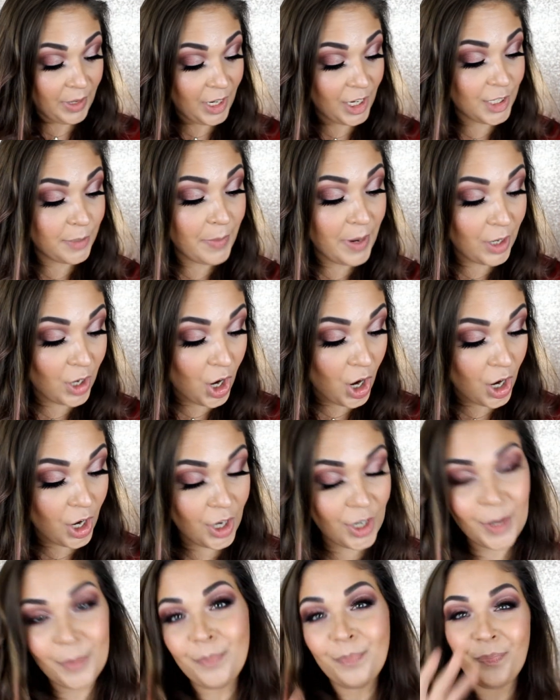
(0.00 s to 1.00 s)
because my
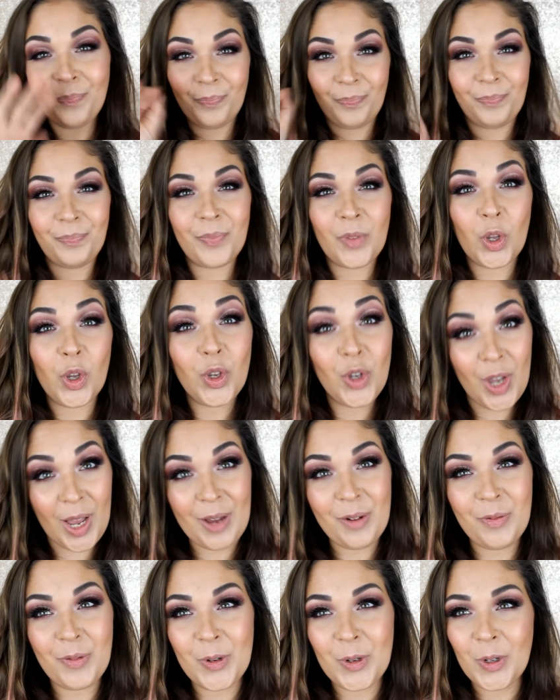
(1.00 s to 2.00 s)
card
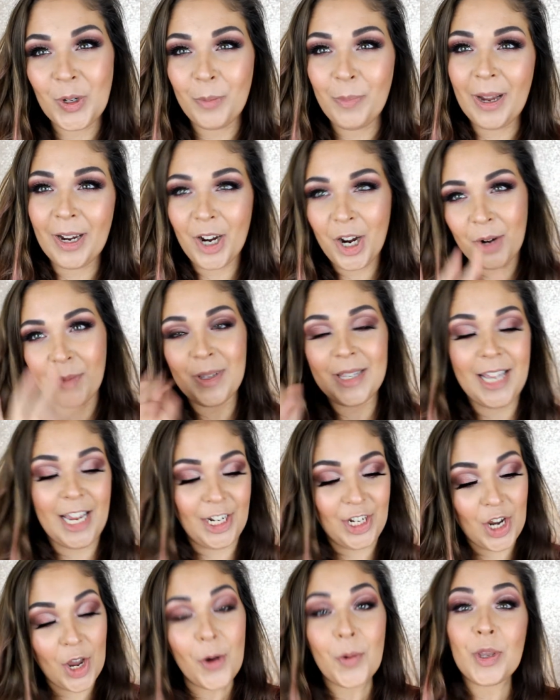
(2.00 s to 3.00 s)
got full. My card was
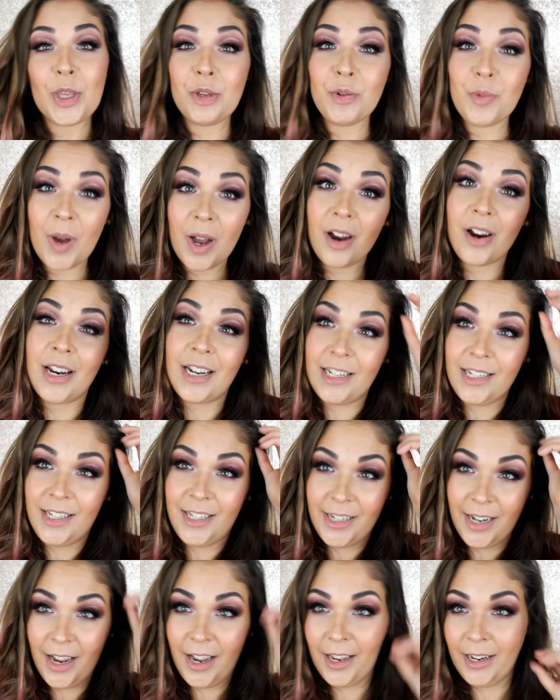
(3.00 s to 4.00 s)
like, no, you are
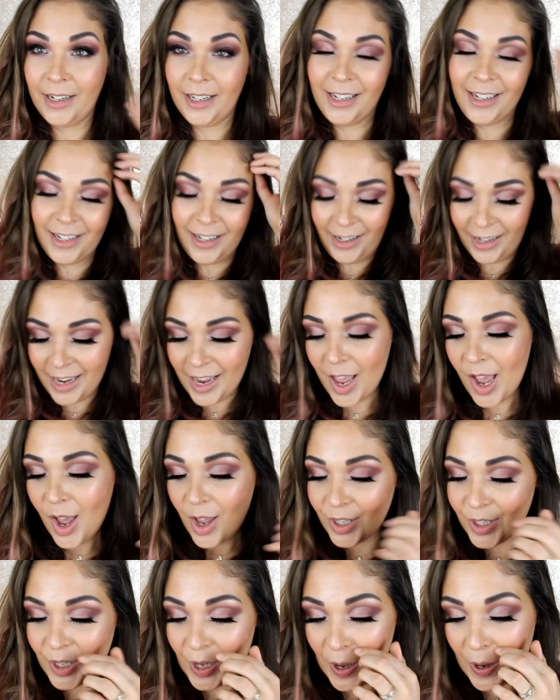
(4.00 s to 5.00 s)
done.
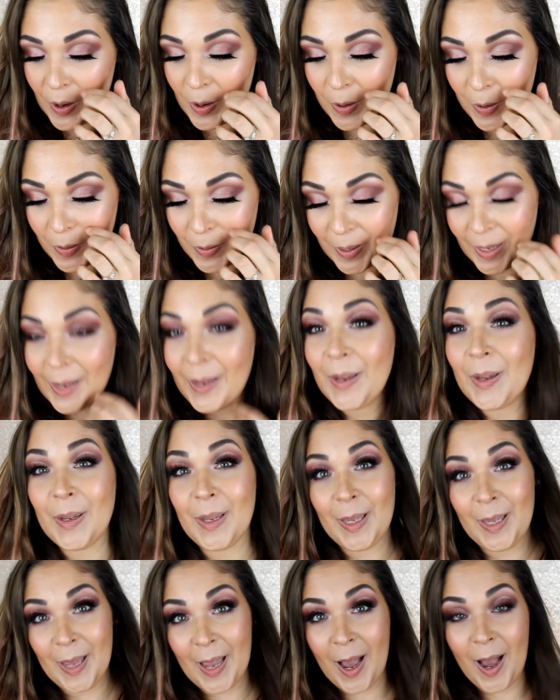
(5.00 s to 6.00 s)
So,
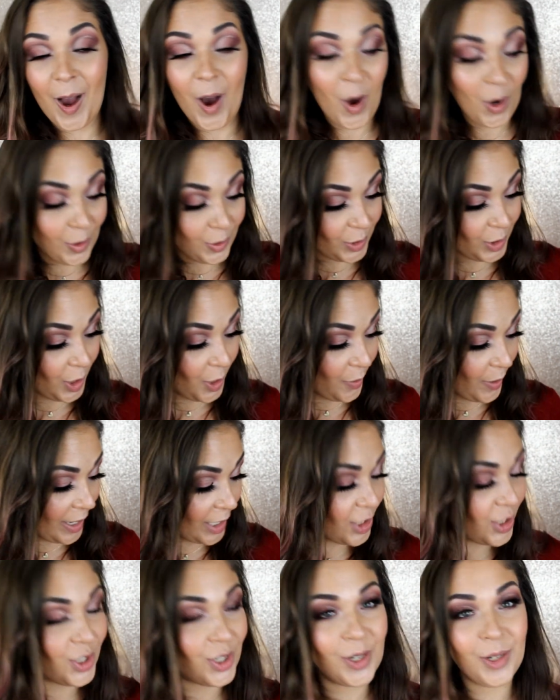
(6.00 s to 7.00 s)
yeah. Also,
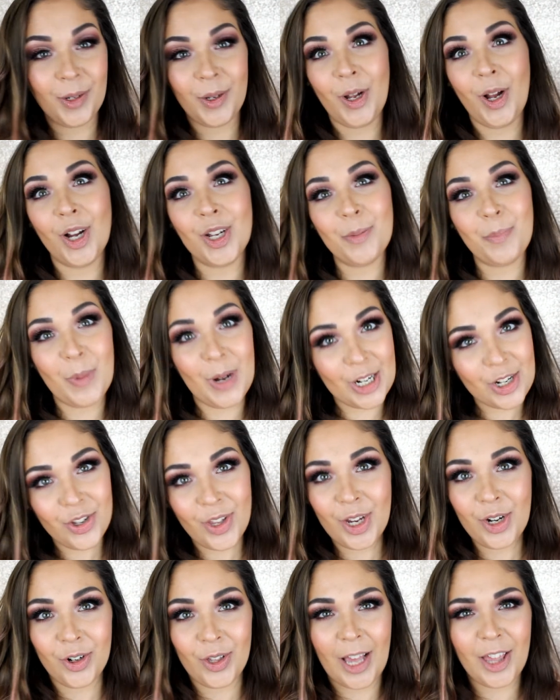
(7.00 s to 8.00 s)
it's uh, much
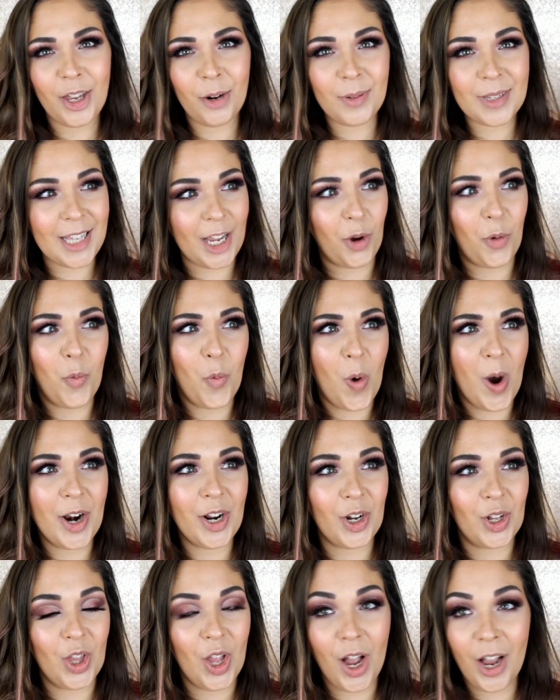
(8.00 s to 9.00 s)
later. I thought it was like one
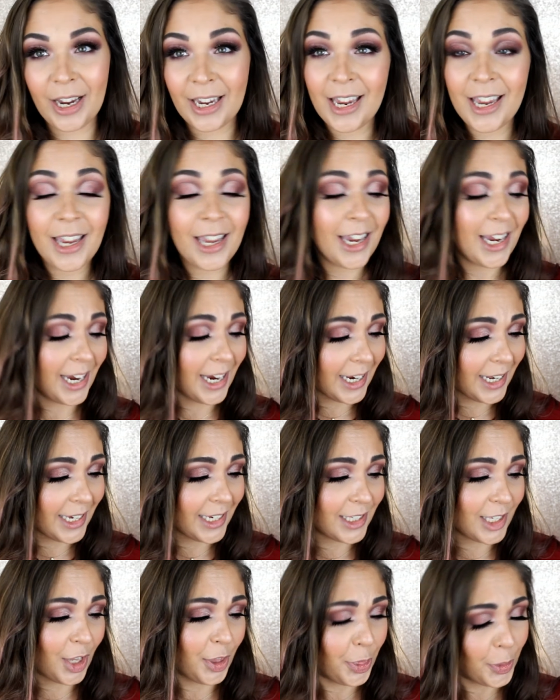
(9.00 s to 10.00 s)
o'clock. It
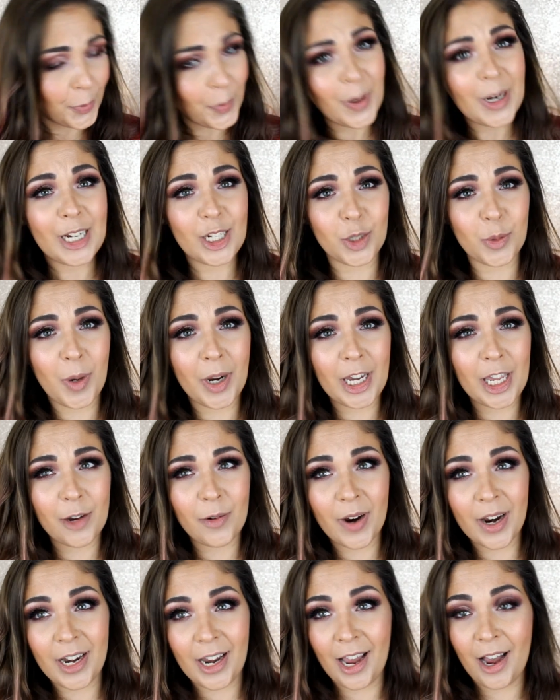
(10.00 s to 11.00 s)
is three twenty
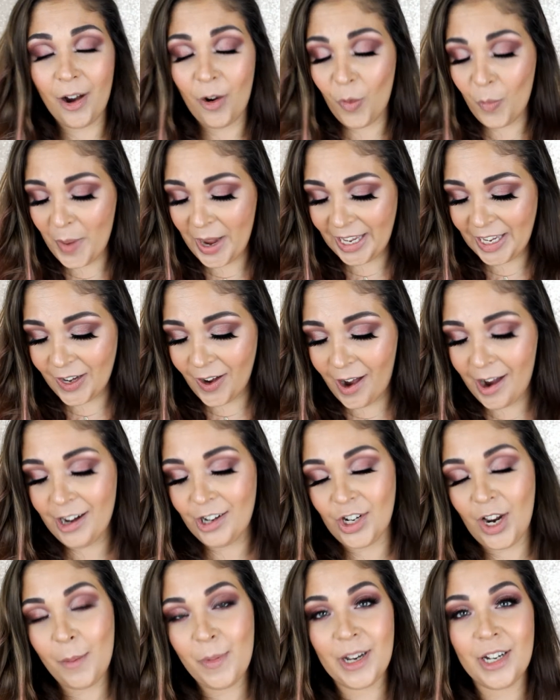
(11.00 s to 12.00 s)
right now. Oh my
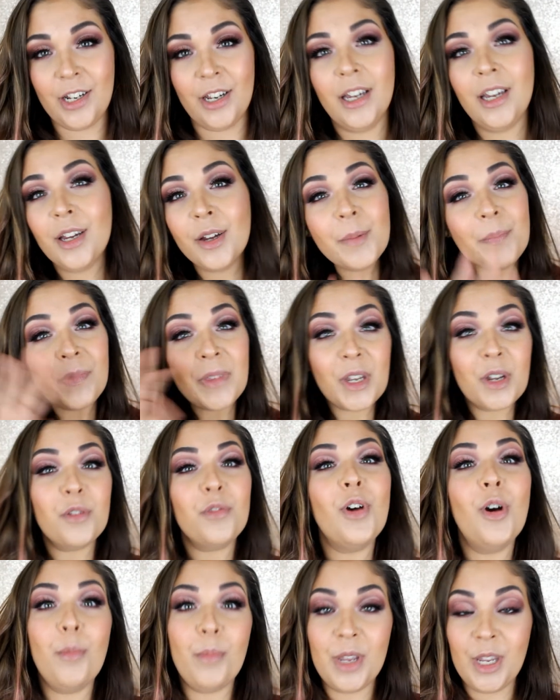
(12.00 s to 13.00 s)
gosh, I've been
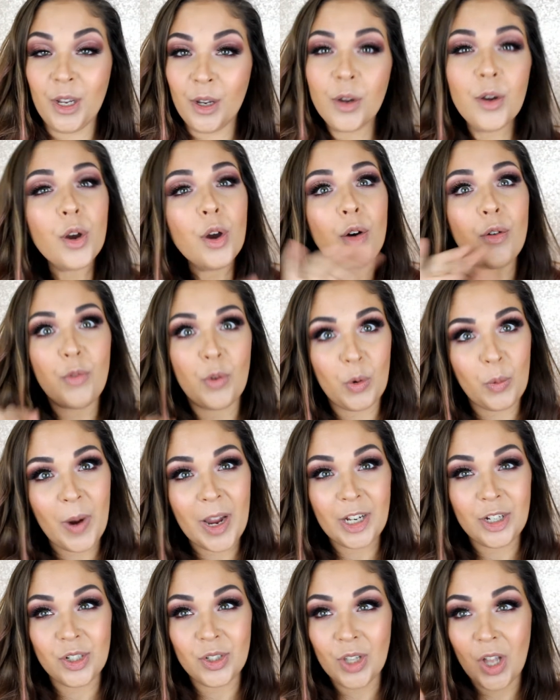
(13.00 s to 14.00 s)
filming for
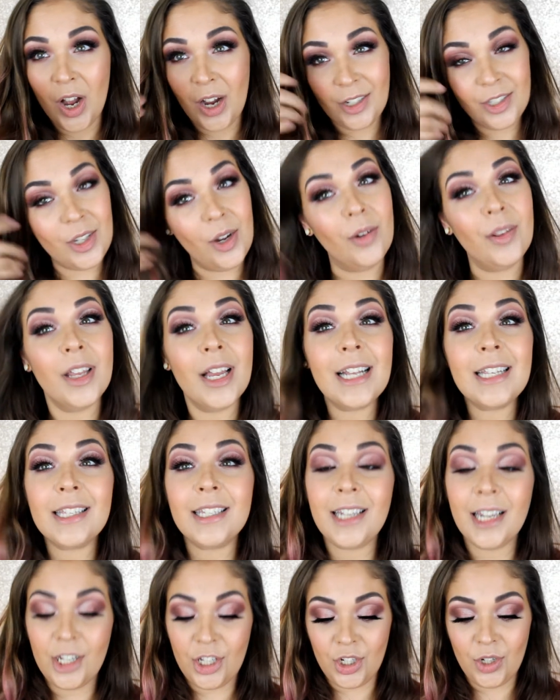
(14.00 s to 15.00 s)
way too long. So
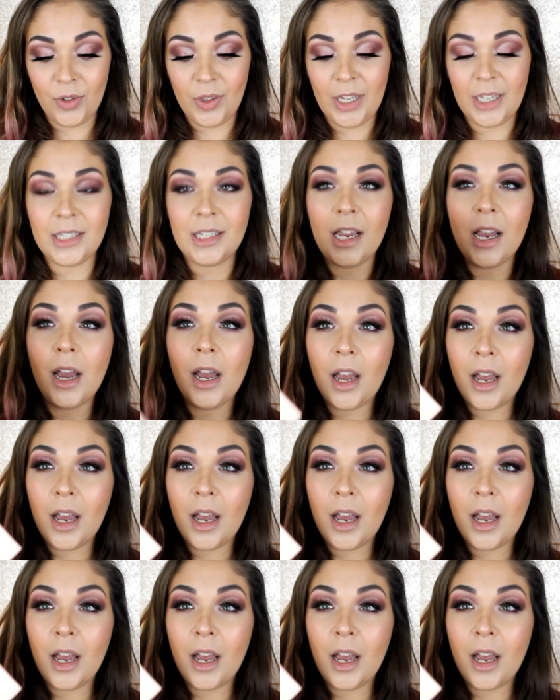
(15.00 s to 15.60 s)
let's get to this.